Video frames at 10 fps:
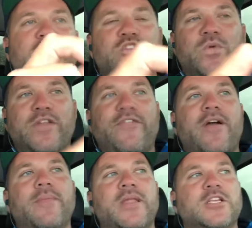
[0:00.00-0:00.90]

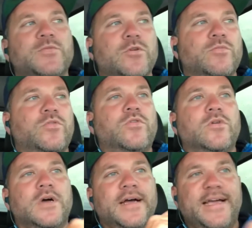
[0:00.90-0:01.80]
25 minutes per pool
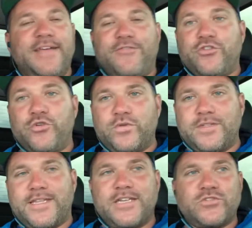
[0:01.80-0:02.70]
if you're doing
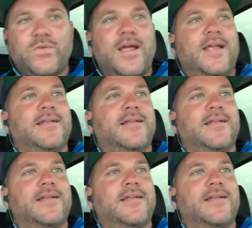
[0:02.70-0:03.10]
things right.